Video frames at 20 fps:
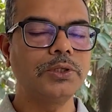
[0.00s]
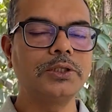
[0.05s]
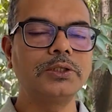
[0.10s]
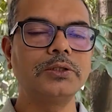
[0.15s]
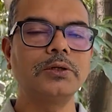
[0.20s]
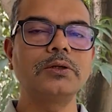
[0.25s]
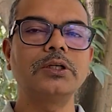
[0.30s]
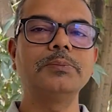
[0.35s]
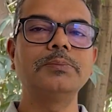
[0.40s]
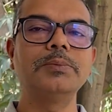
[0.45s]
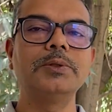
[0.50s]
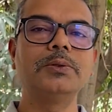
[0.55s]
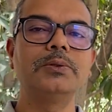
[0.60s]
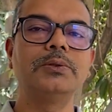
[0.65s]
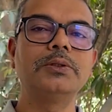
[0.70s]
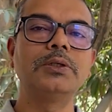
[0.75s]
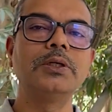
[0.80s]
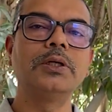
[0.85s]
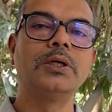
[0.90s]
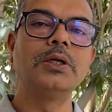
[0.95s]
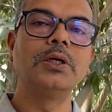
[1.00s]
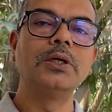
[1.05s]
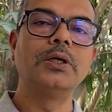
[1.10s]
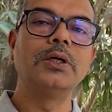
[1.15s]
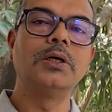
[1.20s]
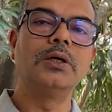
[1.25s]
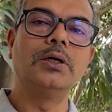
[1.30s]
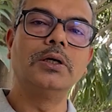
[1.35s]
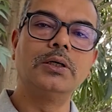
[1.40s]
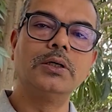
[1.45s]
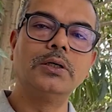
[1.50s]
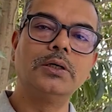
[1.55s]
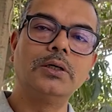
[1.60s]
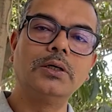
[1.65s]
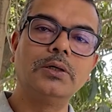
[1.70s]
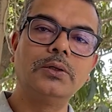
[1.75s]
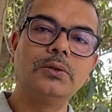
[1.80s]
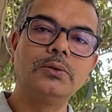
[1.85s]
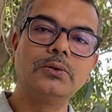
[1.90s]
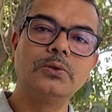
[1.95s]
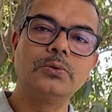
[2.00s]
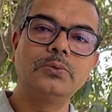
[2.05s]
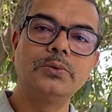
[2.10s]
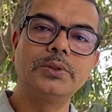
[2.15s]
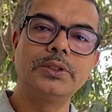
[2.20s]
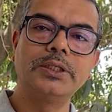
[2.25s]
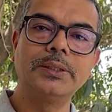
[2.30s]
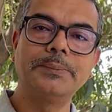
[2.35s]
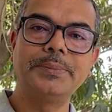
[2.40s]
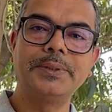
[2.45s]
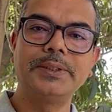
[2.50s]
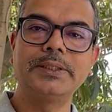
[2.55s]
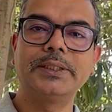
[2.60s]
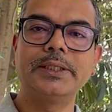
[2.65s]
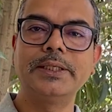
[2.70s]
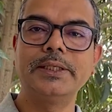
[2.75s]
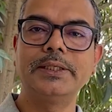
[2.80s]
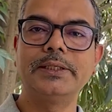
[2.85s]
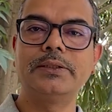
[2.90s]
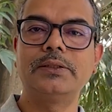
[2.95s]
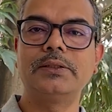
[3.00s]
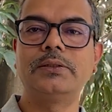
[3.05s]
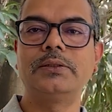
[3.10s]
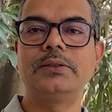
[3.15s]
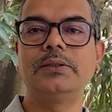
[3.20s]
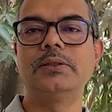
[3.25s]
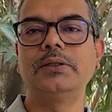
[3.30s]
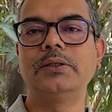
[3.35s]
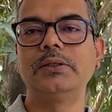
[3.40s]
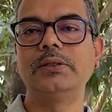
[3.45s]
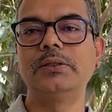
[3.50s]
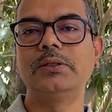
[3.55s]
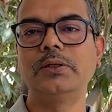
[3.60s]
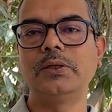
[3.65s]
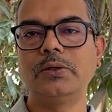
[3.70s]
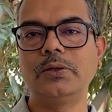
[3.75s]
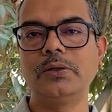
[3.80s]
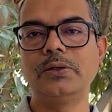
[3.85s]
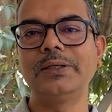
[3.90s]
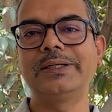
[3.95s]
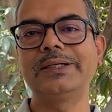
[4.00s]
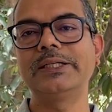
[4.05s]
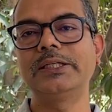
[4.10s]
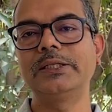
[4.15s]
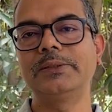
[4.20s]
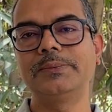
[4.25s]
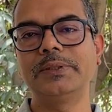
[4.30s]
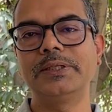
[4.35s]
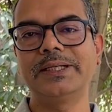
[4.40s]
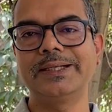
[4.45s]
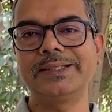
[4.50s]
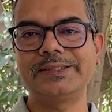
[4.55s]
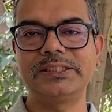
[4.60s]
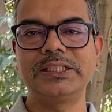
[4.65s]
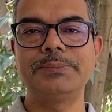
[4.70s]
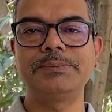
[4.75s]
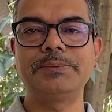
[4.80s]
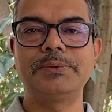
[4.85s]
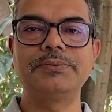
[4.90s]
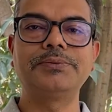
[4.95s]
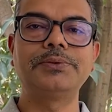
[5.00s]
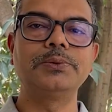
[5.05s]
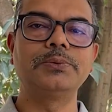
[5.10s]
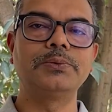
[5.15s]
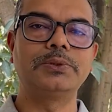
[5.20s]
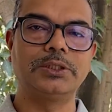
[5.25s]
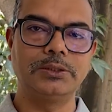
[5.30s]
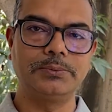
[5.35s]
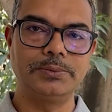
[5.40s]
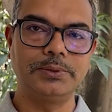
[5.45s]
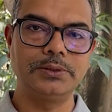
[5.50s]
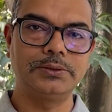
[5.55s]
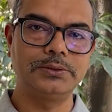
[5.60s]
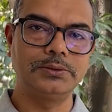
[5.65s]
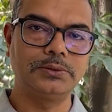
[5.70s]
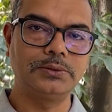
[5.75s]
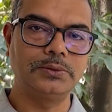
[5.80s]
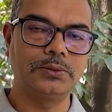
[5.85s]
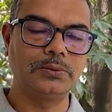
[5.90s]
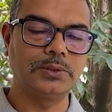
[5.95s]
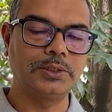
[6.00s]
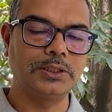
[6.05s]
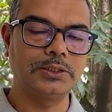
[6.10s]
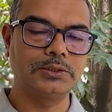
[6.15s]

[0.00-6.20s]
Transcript: we'll talk about how do we replicate all table except few tables.